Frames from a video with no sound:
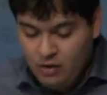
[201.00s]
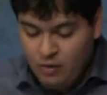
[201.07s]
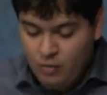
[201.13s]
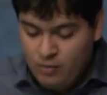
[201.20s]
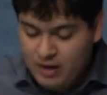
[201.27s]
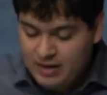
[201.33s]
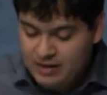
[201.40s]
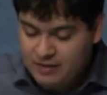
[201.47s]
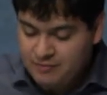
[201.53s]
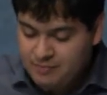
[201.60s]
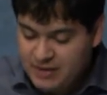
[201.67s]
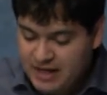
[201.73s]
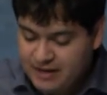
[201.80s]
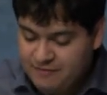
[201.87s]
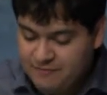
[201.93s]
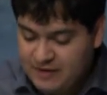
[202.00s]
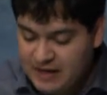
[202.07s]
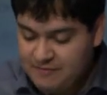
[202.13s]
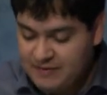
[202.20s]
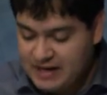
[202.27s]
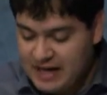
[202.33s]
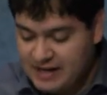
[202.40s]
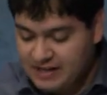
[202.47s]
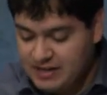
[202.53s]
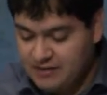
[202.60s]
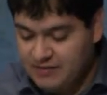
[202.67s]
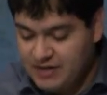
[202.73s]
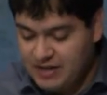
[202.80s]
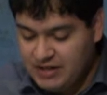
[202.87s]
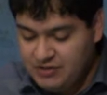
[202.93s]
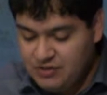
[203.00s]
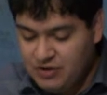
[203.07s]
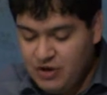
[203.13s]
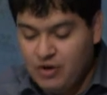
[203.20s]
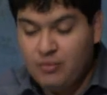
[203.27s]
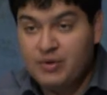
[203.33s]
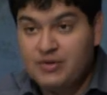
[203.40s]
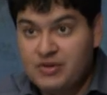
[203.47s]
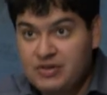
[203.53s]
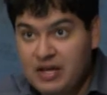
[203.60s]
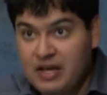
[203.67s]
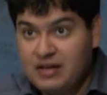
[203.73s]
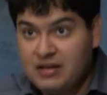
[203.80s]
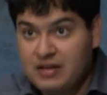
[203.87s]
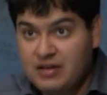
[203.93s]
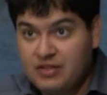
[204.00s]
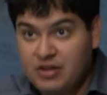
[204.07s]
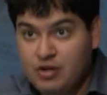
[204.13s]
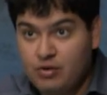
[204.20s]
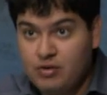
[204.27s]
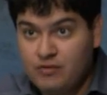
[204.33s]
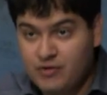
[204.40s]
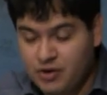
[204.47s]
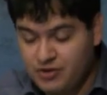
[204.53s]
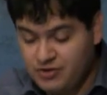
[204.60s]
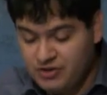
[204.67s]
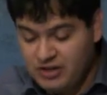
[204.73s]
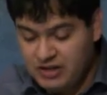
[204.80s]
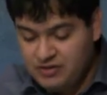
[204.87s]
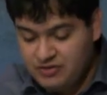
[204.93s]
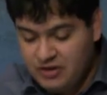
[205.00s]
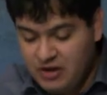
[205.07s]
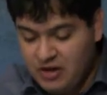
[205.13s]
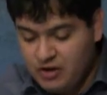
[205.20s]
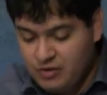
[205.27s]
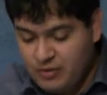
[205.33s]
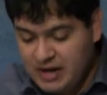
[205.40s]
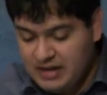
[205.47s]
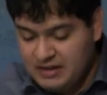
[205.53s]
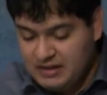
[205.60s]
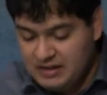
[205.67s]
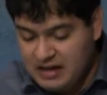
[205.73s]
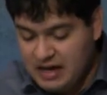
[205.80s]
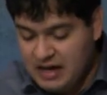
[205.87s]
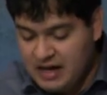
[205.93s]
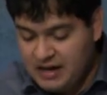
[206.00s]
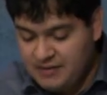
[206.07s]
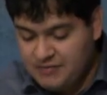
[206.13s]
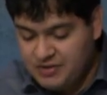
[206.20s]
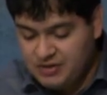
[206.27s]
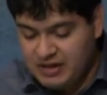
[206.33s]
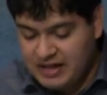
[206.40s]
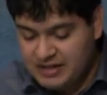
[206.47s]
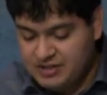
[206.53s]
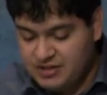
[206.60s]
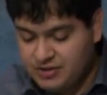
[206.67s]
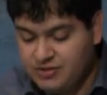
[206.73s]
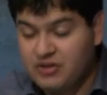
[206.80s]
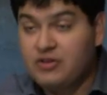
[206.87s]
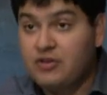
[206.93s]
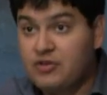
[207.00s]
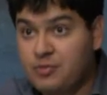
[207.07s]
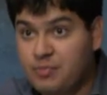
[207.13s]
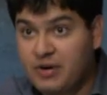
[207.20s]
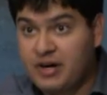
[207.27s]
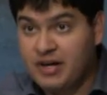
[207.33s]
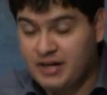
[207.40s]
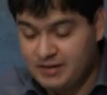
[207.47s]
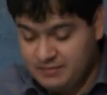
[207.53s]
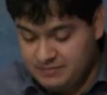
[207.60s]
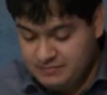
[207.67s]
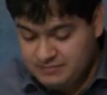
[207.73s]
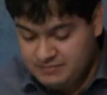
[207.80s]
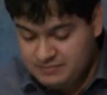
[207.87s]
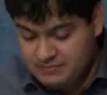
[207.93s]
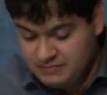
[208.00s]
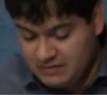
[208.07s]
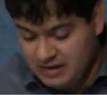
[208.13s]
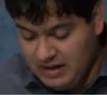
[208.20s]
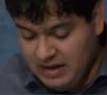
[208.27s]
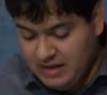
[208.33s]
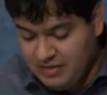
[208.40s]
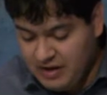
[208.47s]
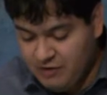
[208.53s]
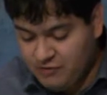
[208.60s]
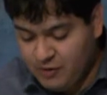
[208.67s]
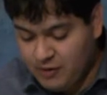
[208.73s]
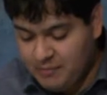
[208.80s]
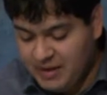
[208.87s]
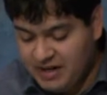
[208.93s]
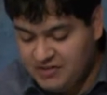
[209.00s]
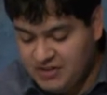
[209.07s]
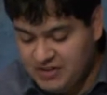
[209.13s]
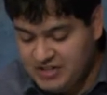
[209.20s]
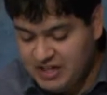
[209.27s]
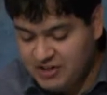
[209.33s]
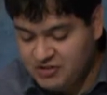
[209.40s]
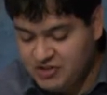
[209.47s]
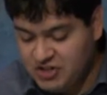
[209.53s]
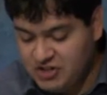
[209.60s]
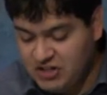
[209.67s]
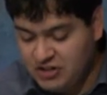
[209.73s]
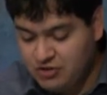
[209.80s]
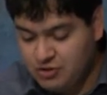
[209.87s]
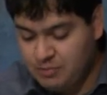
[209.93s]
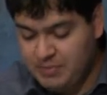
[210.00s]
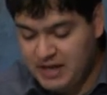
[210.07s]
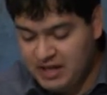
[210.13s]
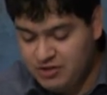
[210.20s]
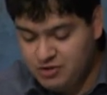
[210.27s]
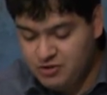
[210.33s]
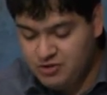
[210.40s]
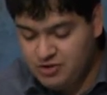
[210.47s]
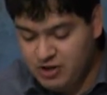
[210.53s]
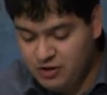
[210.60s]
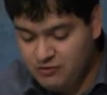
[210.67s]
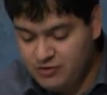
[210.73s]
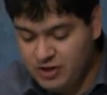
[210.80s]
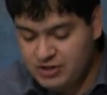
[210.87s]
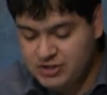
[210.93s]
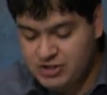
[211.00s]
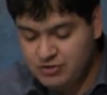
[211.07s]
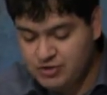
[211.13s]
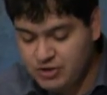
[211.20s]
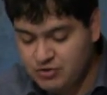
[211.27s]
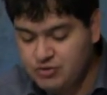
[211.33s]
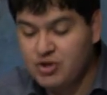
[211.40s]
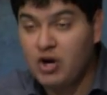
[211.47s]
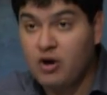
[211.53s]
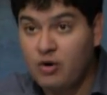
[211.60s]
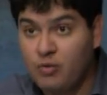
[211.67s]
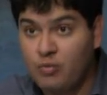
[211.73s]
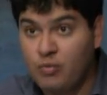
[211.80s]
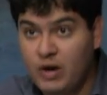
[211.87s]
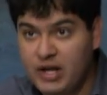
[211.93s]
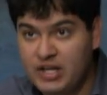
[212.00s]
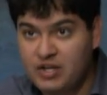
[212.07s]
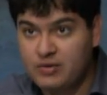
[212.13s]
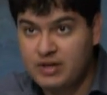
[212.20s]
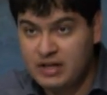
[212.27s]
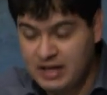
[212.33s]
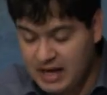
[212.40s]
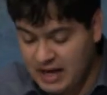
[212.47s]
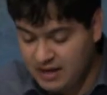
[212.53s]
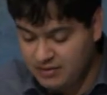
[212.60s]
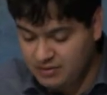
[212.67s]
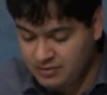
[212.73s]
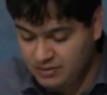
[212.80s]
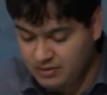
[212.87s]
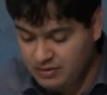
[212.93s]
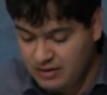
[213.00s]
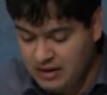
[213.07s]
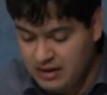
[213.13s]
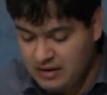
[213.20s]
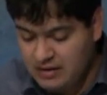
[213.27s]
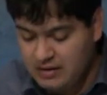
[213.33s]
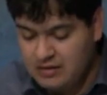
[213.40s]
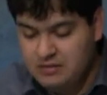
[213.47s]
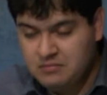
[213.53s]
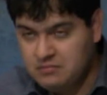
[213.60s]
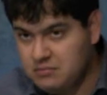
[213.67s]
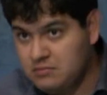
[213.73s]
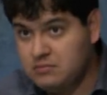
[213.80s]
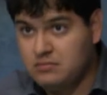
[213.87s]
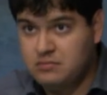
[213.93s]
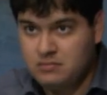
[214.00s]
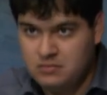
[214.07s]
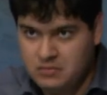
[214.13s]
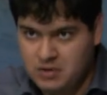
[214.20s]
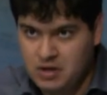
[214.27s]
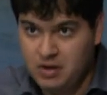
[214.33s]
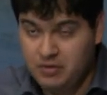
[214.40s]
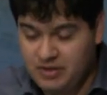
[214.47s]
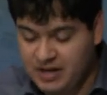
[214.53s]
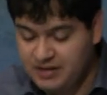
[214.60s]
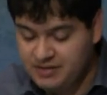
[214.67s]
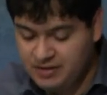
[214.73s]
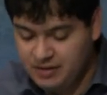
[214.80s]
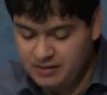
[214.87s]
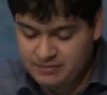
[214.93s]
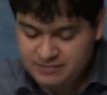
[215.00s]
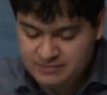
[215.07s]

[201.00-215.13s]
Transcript: One of my favorite activities was attending the university's Great Lives lectures in the spring. Therefore, my suggestion is to pace yourself until you know what you can handle. Know thyself.